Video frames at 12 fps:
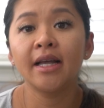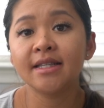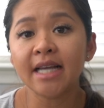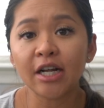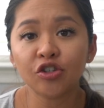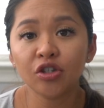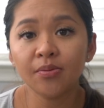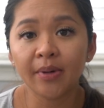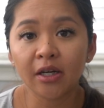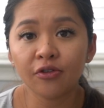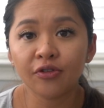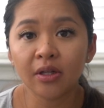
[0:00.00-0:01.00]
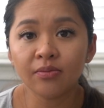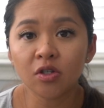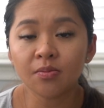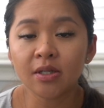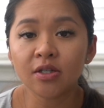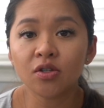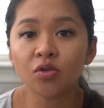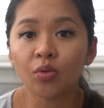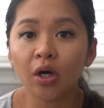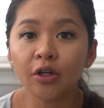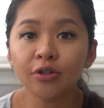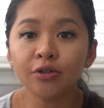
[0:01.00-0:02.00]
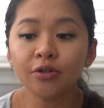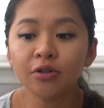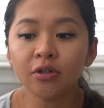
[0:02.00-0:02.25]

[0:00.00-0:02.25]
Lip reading: It's actually better for them to be swaddled